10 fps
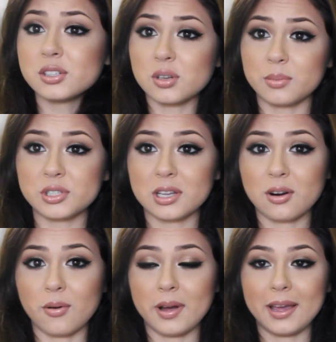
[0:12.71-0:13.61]
so I'm just gonna
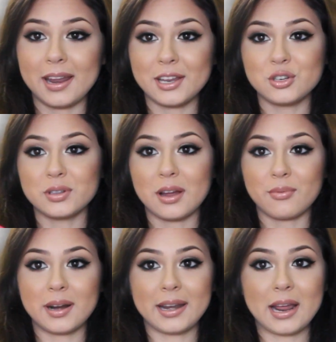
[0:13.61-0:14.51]
go ahead and do that
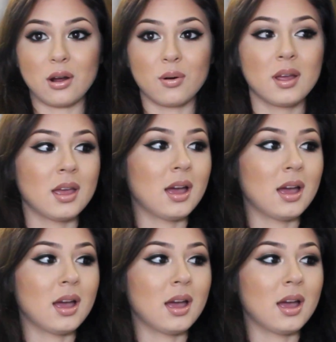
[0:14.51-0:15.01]
right now.